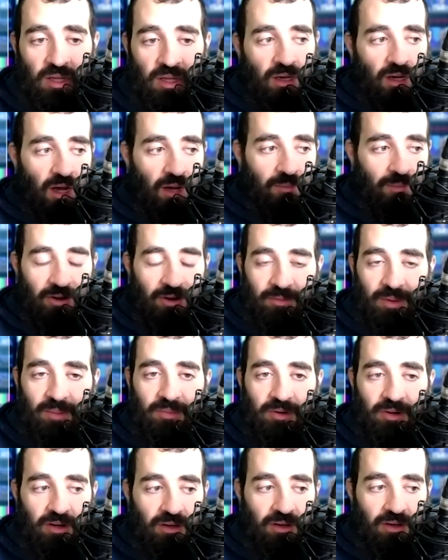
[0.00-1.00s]
Um, I
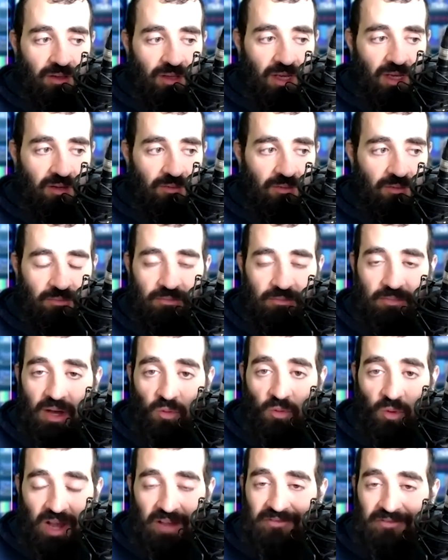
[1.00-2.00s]
remember like my
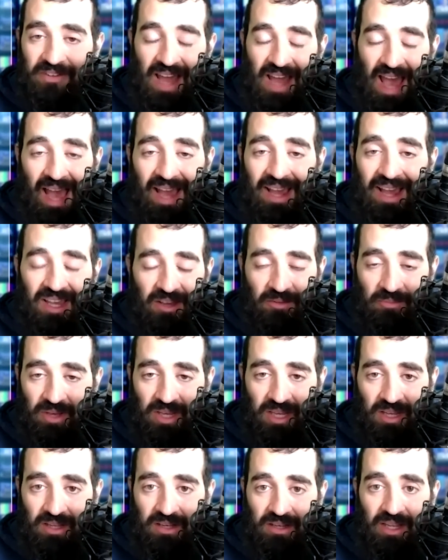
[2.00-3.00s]
wife nagging
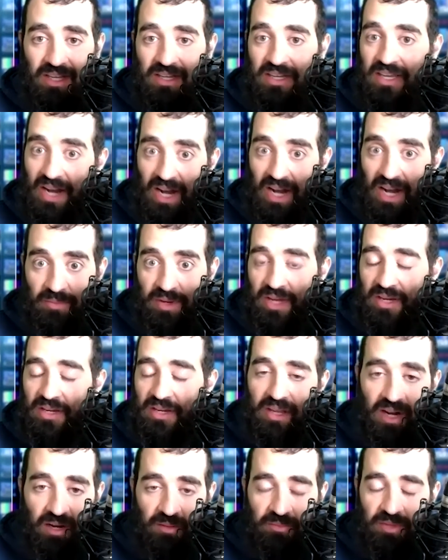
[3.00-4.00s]
me, like, get out of bed, get
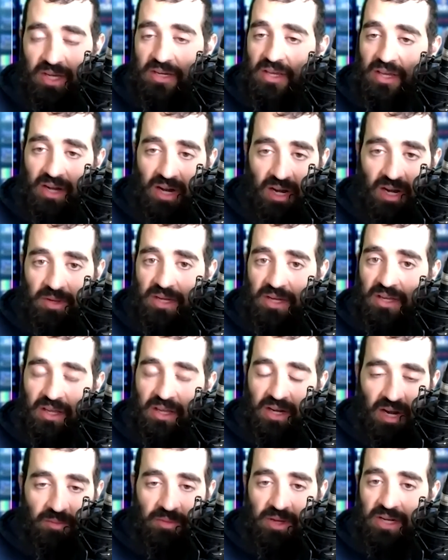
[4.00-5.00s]
out of bed, get out of bed, get
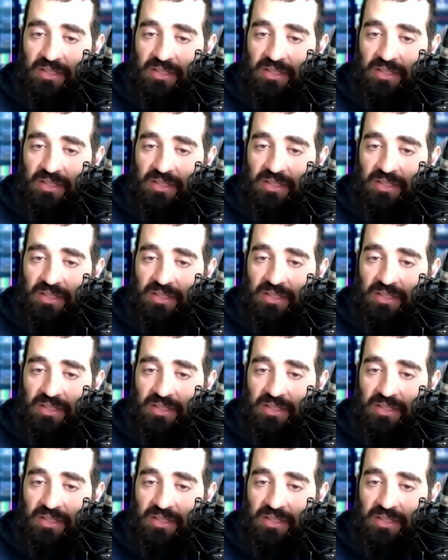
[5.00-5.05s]
out of bed.